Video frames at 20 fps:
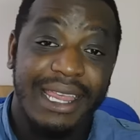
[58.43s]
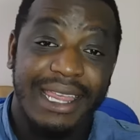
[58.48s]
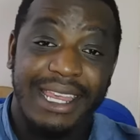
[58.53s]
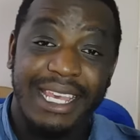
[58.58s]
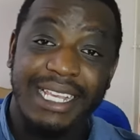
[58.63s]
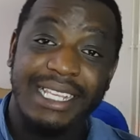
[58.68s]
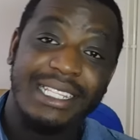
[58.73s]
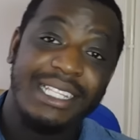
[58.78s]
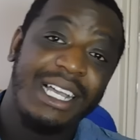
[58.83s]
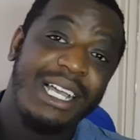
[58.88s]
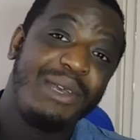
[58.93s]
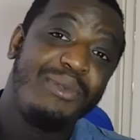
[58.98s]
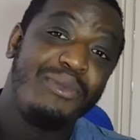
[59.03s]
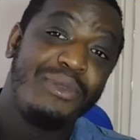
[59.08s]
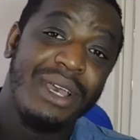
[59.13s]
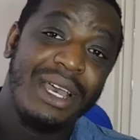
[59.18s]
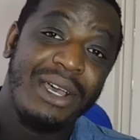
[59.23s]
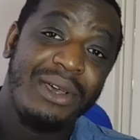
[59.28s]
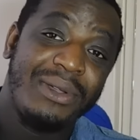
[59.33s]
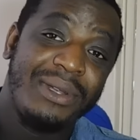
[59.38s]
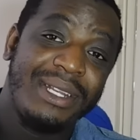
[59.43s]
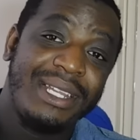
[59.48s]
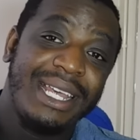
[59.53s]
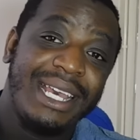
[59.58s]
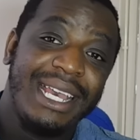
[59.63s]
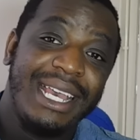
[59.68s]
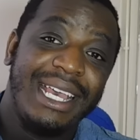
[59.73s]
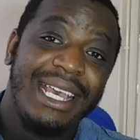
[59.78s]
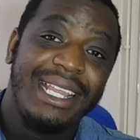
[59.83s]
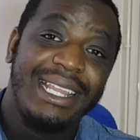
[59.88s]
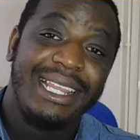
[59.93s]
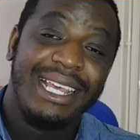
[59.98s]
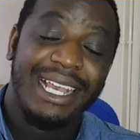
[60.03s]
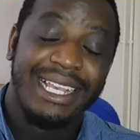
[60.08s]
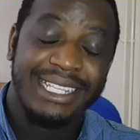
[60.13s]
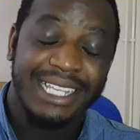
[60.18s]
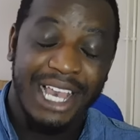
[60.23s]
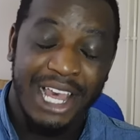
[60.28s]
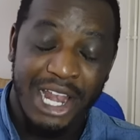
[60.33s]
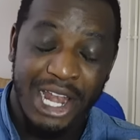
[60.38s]
This time round,
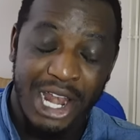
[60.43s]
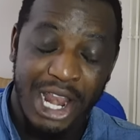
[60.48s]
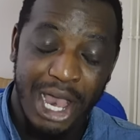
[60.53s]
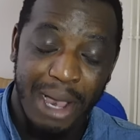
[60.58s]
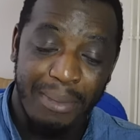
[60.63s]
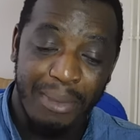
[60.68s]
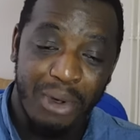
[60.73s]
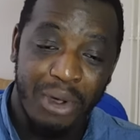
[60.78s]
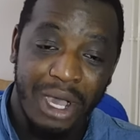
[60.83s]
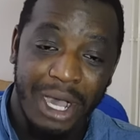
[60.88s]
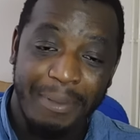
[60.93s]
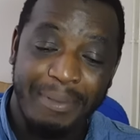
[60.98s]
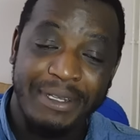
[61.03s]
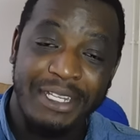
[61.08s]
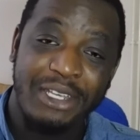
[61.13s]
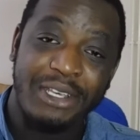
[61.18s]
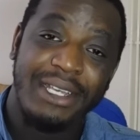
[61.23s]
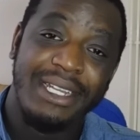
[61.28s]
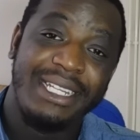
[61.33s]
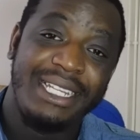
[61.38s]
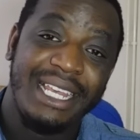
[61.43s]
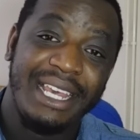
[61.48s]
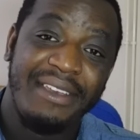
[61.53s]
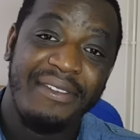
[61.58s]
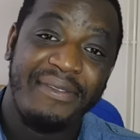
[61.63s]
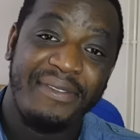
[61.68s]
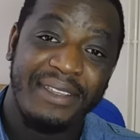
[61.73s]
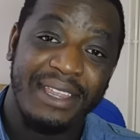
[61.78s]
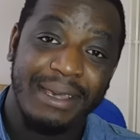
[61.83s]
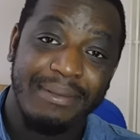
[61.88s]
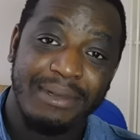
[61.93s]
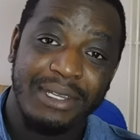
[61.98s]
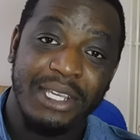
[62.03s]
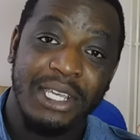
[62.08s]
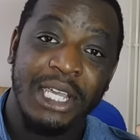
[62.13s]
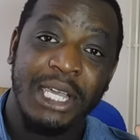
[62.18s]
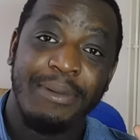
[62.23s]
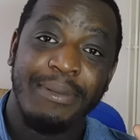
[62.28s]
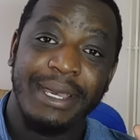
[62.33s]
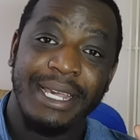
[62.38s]
there's a lot more opportunity for them to
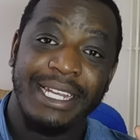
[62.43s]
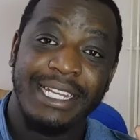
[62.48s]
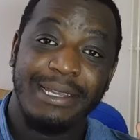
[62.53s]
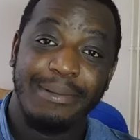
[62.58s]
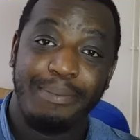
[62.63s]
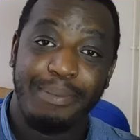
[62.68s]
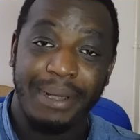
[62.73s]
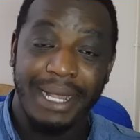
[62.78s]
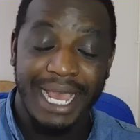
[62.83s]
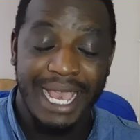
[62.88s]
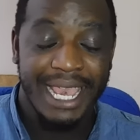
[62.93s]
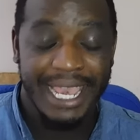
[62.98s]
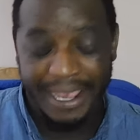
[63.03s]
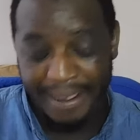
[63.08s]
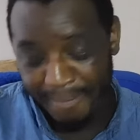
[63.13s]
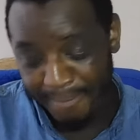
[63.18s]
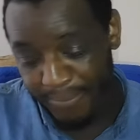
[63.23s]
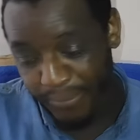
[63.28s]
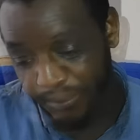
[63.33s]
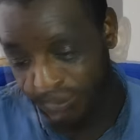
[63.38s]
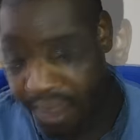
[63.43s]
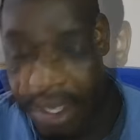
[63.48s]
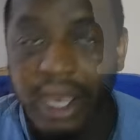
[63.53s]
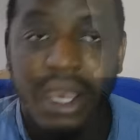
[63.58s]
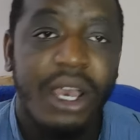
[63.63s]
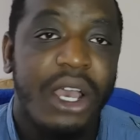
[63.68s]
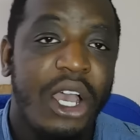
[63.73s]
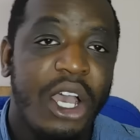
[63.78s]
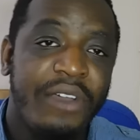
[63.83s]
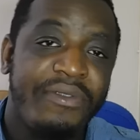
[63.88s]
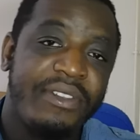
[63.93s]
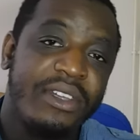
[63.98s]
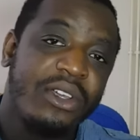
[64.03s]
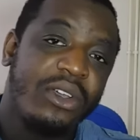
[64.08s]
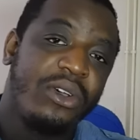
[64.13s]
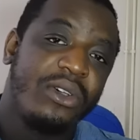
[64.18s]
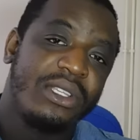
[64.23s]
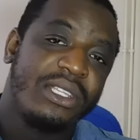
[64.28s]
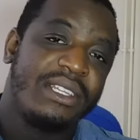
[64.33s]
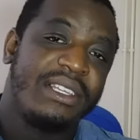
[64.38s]
come into play. Over the
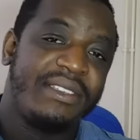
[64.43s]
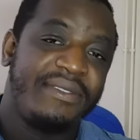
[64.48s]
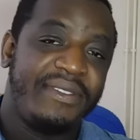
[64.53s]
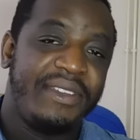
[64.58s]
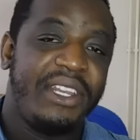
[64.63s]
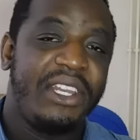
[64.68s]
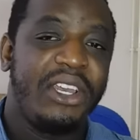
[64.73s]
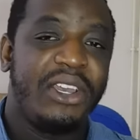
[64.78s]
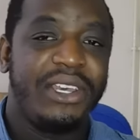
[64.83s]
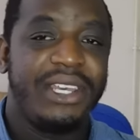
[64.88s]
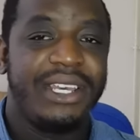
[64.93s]
course of this video,